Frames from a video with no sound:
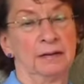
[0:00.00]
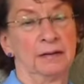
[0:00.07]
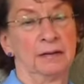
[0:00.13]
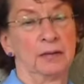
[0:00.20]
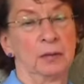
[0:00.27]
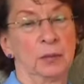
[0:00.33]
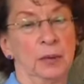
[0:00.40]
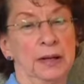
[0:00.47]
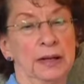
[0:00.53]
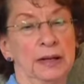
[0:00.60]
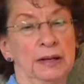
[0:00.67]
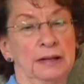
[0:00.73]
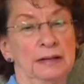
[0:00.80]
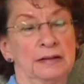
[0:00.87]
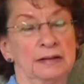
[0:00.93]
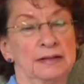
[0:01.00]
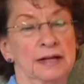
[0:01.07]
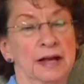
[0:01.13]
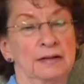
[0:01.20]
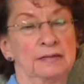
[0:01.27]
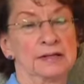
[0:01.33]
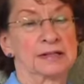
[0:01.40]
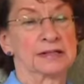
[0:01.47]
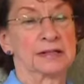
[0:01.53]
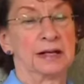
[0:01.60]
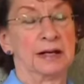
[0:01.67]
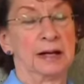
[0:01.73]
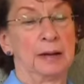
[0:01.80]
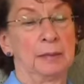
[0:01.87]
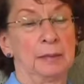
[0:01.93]
the way the town is
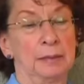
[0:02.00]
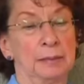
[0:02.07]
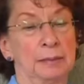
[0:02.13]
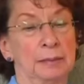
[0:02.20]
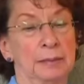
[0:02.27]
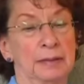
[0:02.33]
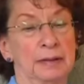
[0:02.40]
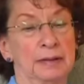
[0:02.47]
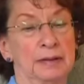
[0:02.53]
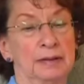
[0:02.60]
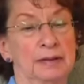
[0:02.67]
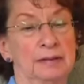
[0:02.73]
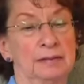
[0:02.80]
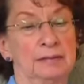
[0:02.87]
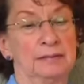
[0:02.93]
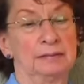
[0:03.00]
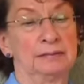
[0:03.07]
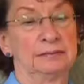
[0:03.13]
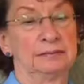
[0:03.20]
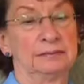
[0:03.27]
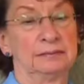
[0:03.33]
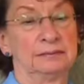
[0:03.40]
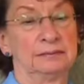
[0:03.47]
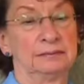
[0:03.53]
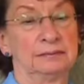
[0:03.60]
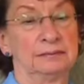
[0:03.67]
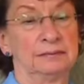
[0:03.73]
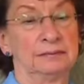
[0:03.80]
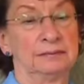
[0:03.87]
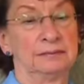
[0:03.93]
set up, um,
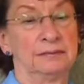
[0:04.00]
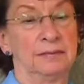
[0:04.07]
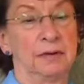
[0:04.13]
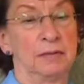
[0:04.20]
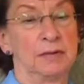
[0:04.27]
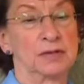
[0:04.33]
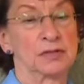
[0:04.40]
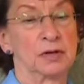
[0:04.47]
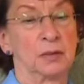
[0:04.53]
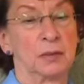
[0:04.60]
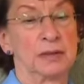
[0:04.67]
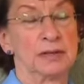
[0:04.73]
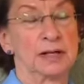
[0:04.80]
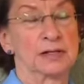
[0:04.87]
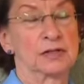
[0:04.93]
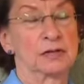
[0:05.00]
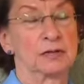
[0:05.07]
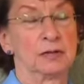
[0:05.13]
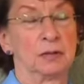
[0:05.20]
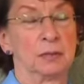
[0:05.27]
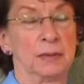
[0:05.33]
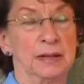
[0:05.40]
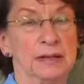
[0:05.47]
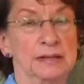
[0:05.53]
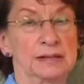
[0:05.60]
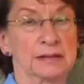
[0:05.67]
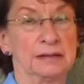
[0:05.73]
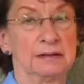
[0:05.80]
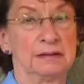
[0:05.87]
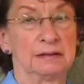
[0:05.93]
there is no industrial
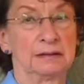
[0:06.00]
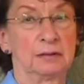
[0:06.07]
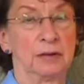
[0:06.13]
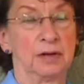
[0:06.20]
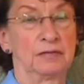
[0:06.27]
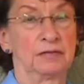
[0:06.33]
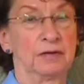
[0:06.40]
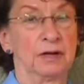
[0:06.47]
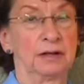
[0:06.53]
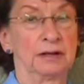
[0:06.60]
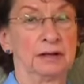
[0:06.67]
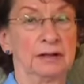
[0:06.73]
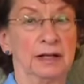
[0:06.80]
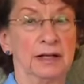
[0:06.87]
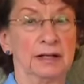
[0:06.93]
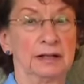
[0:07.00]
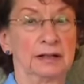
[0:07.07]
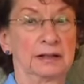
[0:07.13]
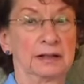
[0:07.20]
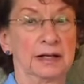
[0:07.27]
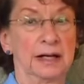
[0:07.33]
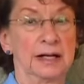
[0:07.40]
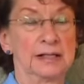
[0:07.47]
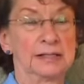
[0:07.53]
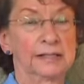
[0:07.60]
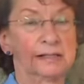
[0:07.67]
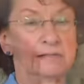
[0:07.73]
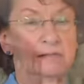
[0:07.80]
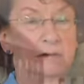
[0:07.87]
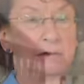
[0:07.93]
base, and quite frankly, I can't see very